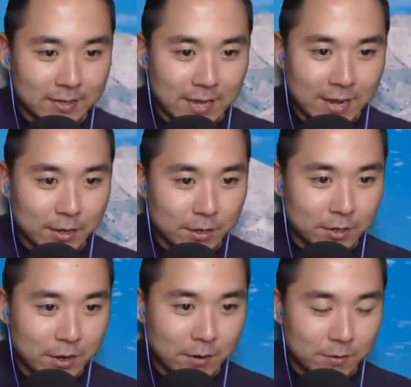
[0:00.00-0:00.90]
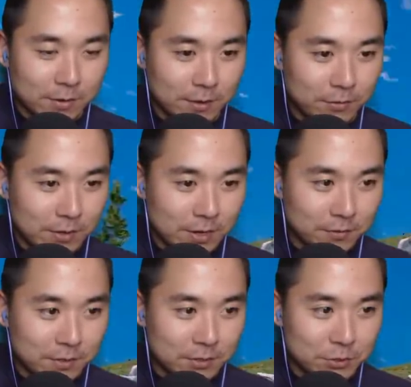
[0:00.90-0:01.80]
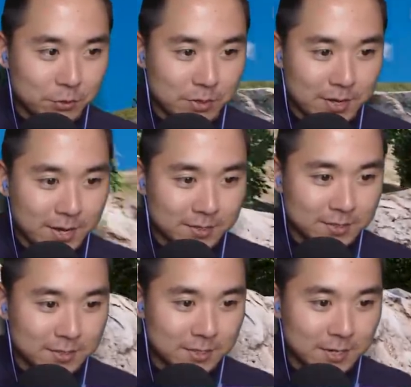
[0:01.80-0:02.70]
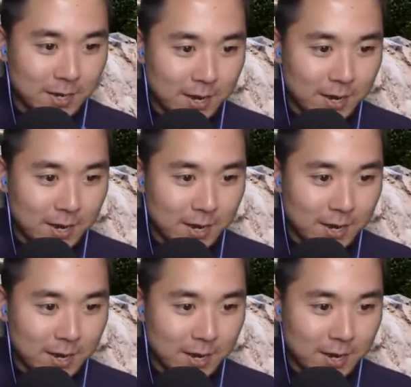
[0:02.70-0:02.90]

like that, you know. Nothing too nuts.